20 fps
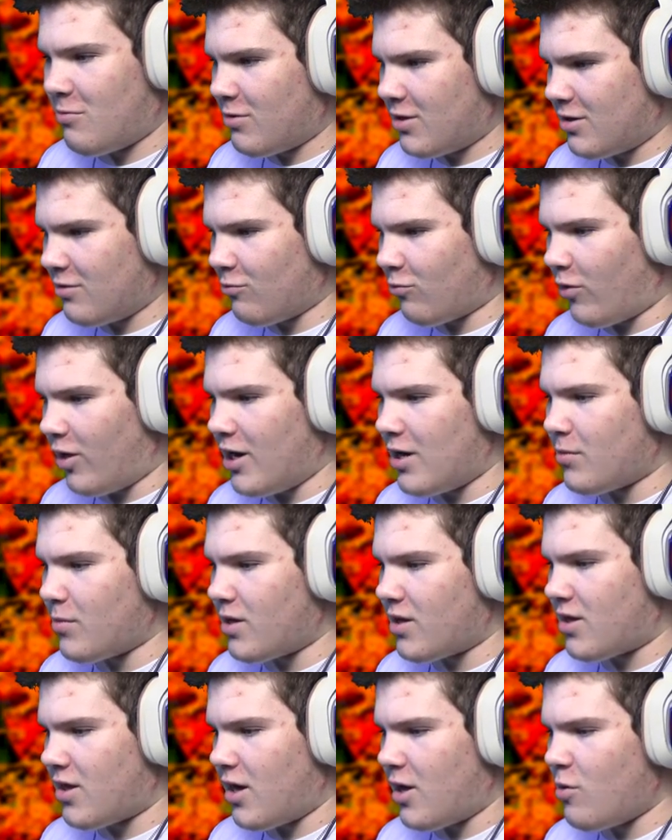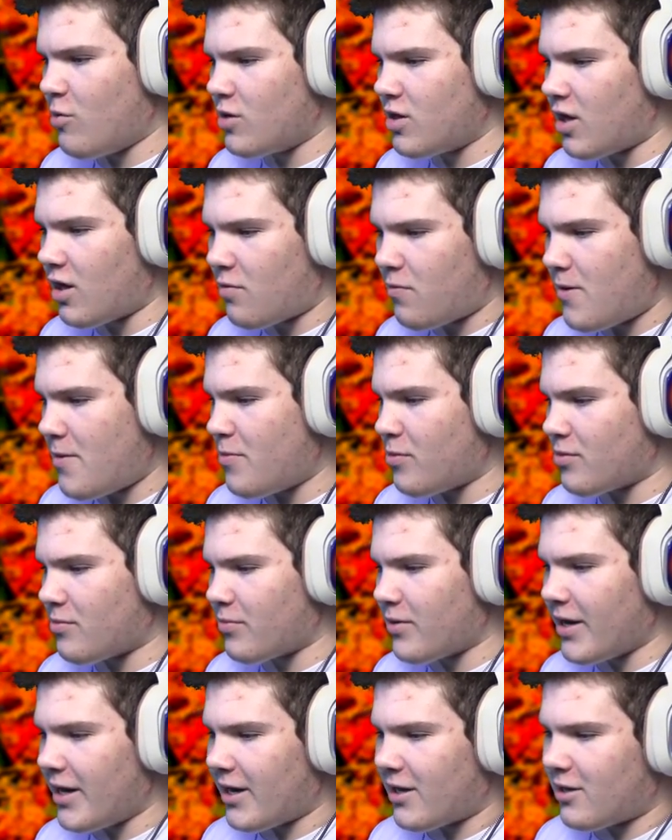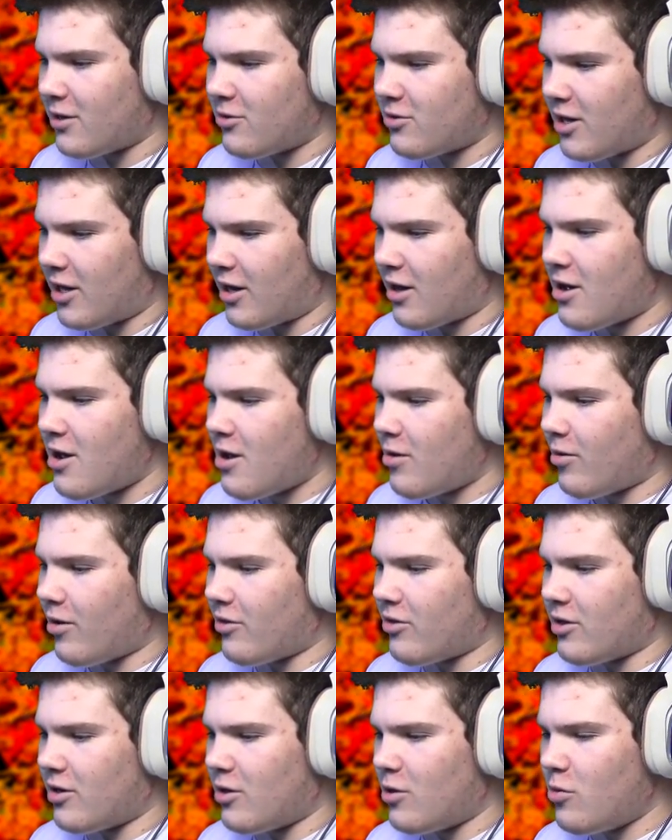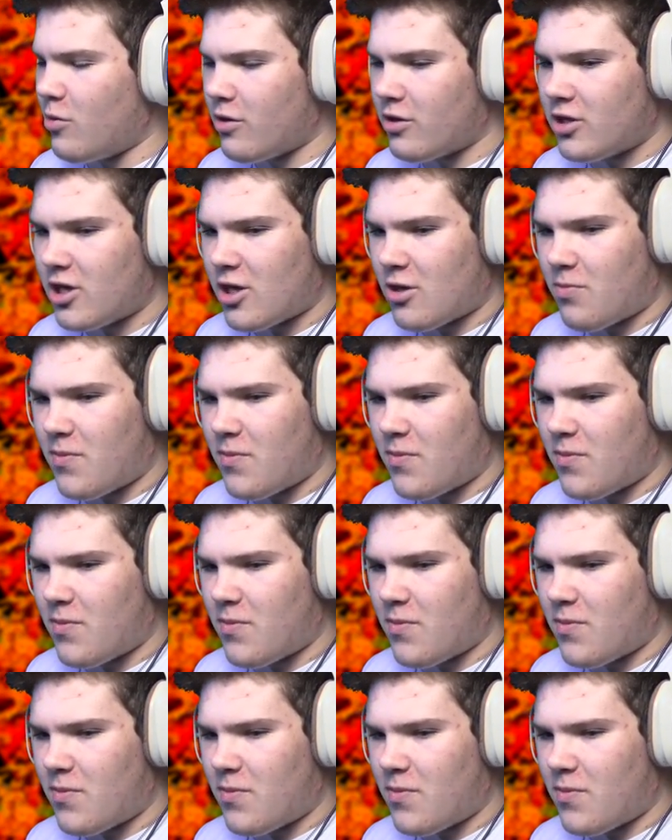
would randomly say, who are these people in black clothing? Rather than, who are these